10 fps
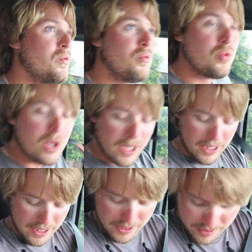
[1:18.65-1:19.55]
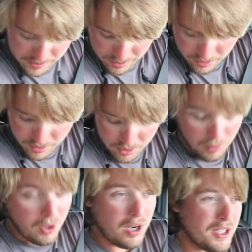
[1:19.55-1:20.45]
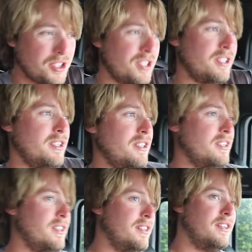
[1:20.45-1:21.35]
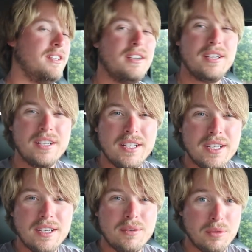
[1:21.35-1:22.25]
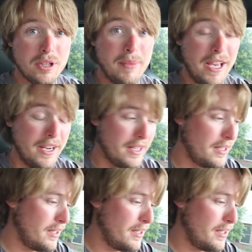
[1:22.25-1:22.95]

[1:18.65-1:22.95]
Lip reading: really needs a wash. Really bad.